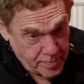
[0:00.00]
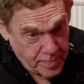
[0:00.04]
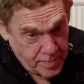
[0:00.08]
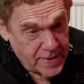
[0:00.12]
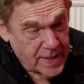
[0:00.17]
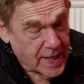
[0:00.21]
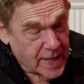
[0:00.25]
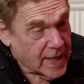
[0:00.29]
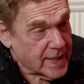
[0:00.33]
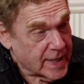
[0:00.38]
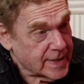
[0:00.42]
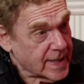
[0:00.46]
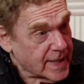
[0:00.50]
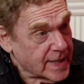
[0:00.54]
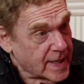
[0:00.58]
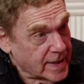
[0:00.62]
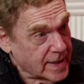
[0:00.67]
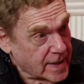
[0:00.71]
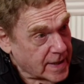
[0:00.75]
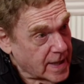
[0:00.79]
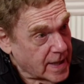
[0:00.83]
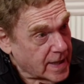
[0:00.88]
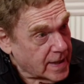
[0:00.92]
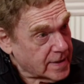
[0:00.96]
Yes
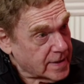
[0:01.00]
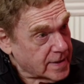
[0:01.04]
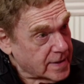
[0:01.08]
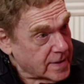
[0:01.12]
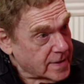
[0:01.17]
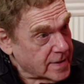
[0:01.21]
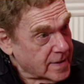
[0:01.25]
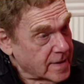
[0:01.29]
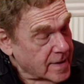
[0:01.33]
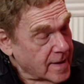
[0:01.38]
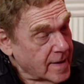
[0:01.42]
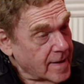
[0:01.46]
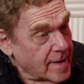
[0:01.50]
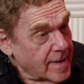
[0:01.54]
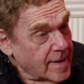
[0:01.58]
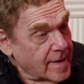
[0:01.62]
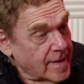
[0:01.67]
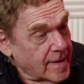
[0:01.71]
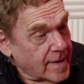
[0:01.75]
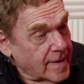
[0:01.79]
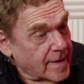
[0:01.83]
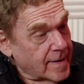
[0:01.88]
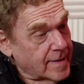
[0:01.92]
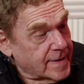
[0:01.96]
and yes.
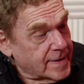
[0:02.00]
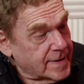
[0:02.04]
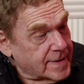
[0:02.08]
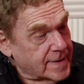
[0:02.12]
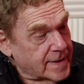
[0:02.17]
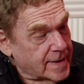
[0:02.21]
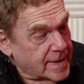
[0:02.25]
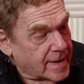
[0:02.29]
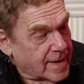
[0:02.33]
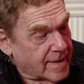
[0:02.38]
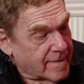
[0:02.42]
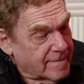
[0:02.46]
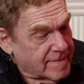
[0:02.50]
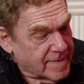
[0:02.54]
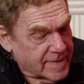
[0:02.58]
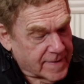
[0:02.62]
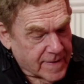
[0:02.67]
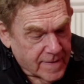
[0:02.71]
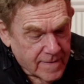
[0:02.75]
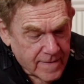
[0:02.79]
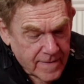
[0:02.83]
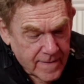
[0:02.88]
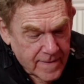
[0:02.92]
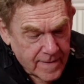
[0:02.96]
See, I have a
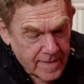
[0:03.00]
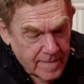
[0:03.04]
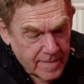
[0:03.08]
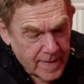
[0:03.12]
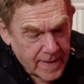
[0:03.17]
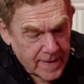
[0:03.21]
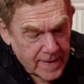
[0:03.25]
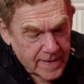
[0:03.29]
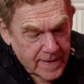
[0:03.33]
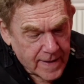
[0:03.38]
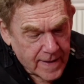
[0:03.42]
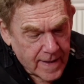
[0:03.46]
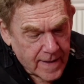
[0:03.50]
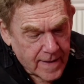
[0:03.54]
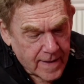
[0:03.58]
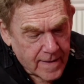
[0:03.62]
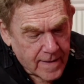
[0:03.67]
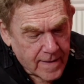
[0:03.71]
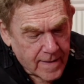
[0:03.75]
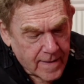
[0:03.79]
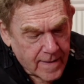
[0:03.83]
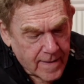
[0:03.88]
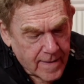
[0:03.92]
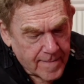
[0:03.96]
theory about that.
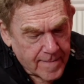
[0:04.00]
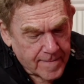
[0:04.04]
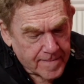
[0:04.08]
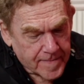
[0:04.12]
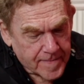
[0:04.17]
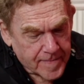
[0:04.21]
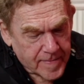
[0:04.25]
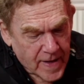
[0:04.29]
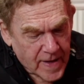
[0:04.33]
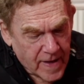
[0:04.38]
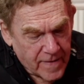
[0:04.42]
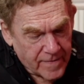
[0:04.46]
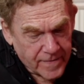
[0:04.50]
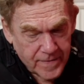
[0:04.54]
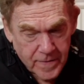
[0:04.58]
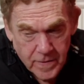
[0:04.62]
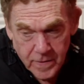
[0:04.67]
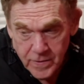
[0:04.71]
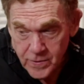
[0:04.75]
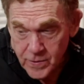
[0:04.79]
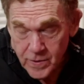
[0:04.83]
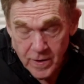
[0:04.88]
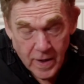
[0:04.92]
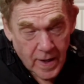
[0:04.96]
If
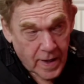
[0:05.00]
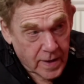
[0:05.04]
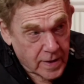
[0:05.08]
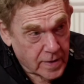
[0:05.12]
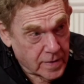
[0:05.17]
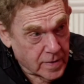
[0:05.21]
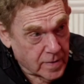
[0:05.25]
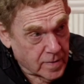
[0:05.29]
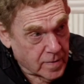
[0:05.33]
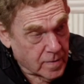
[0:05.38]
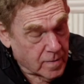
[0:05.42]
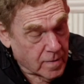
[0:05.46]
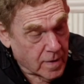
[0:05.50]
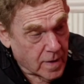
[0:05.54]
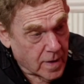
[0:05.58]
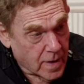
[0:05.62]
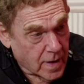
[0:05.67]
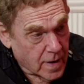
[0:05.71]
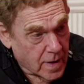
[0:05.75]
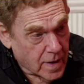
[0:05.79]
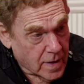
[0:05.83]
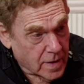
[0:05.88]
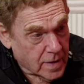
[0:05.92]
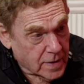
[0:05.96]
you try
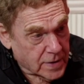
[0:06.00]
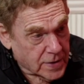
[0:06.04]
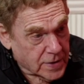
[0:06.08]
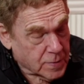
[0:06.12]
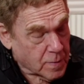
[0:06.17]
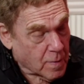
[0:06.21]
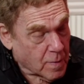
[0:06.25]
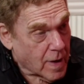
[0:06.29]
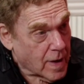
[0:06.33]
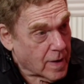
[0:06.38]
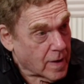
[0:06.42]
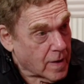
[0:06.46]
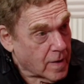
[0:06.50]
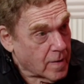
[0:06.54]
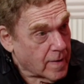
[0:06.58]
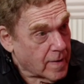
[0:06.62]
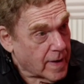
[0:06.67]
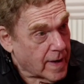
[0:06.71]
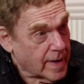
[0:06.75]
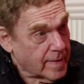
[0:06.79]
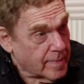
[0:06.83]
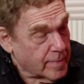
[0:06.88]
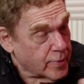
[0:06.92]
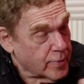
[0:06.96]
to swallow
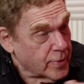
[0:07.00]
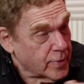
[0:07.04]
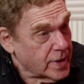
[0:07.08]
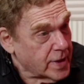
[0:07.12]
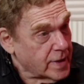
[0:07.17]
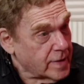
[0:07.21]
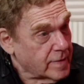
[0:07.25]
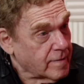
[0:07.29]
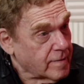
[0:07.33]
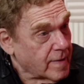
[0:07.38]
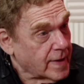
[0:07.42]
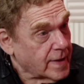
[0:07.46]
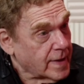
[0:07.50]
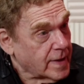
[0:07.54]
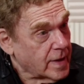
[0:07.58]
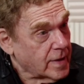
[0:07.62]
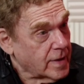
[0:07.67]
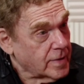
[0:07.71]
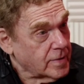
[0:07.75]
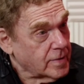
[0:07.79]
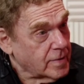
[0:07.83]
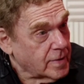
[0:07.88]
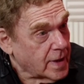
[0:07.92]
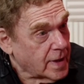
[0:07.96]
and breathe right now,
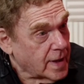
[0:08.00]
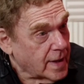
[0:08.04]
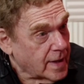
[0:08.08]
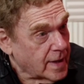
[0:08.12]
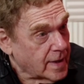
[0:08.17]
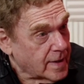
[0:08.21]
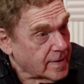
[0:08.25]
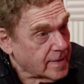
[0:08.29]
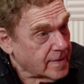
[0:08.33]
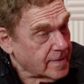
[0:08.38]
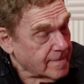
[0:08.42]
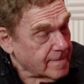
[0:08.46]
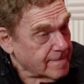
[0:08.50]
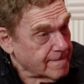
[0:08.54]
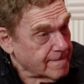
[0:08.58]
you can't.